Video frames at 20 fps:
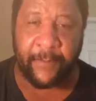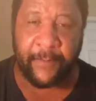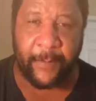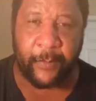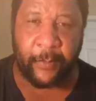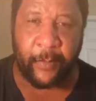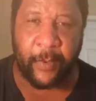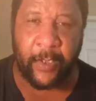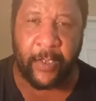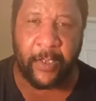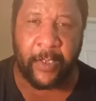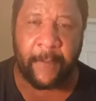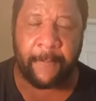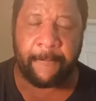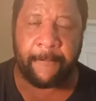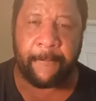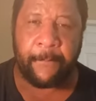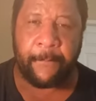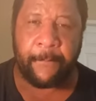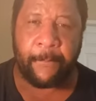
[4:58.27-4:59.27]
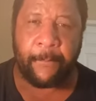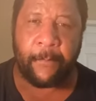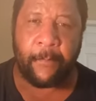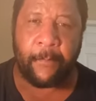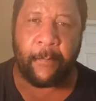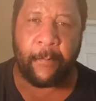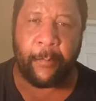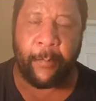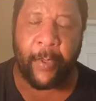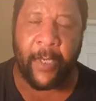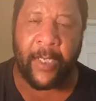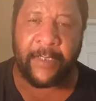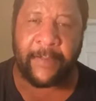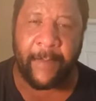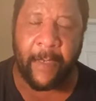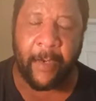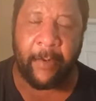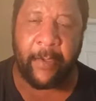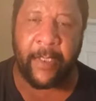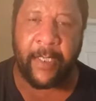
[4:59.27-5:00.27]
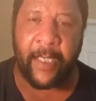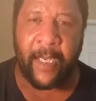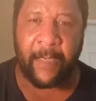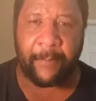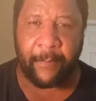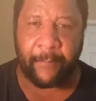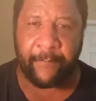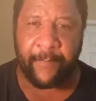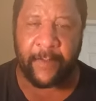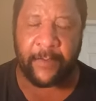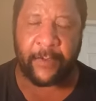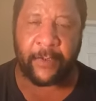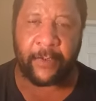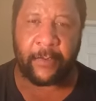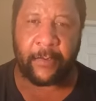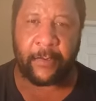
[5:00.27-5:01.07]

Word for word: between prosperity and provision,